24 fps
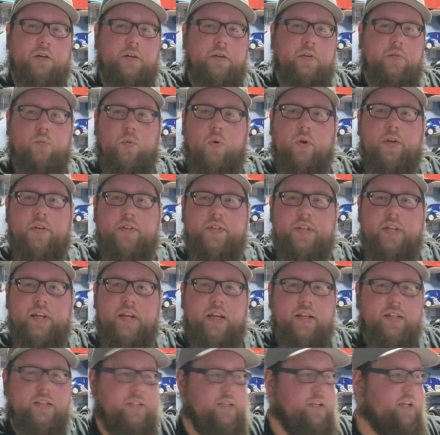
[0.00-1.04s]
What is an
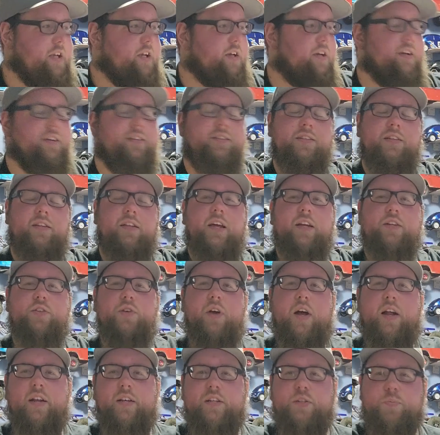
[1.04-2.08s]
ESC? It's an
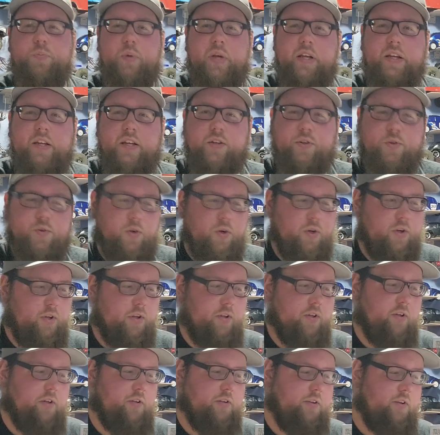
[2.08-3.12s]
electronic speed control.
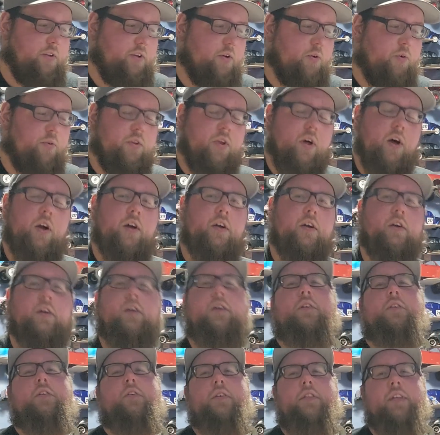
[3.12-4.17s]
No
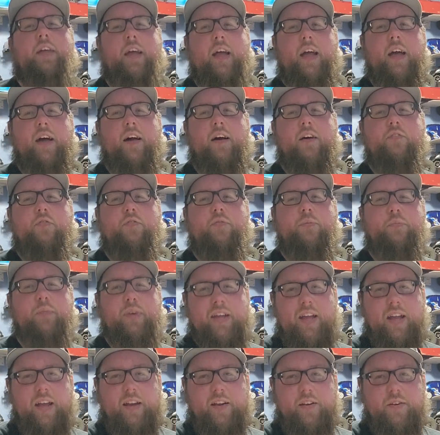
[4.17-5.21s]
longer do they have
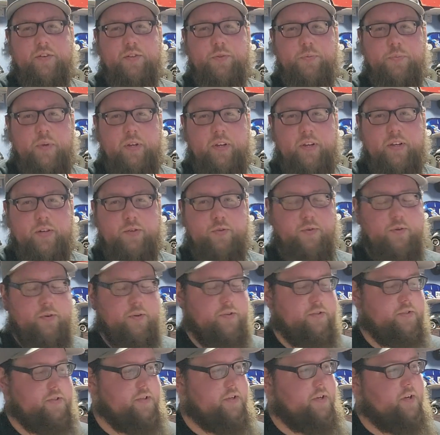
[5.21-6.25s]
mechanical speed
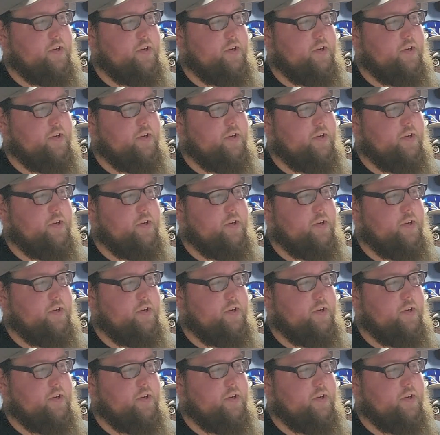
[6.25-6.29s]
controls.